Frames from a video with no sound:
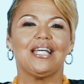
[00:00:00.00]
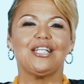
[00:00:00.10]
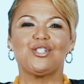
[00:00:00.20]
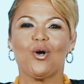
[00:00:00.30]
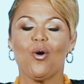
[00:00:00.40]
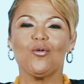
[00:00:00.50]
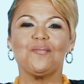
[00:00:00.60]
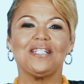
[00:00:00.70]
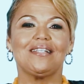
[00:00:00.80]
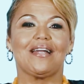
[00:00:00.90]
He
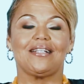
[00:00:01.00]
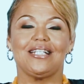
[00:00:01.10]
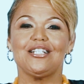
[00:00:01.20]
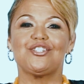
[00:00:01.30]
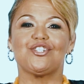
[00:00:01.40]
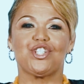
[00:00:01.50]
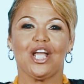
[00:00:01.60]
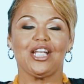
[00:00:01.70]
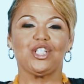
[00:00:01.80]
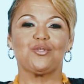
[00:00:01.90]
told me that I needed to
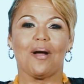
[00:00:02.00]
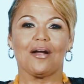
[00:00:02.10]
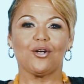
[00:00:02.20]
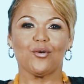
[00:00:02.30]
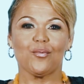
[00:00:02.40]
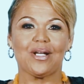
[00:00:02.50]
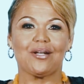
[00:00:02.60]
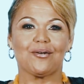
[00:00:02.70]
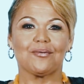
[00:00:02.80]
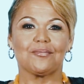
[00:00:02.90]
change my
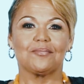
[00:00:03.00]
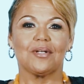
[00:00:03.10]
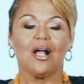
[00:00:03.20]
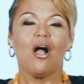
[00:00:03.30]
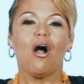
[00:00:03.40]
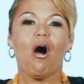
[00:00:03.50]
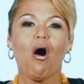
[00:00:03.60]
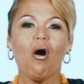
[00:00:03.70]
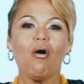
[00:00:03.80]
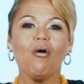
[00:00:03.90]
career,
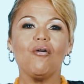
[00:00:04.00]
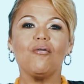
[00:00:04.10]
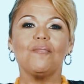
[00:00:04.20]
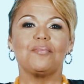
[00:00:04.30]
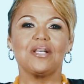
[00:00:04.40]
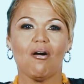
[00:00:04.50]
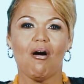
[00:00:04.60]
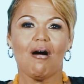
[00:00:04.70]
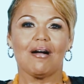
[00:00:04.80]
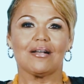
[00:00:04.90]
all
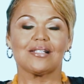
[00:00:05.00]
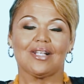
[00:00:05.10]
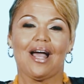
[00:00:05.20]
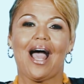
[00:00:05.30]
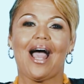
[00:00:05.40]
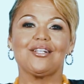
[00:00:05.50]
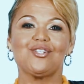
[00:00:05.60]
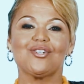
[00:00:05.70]
because I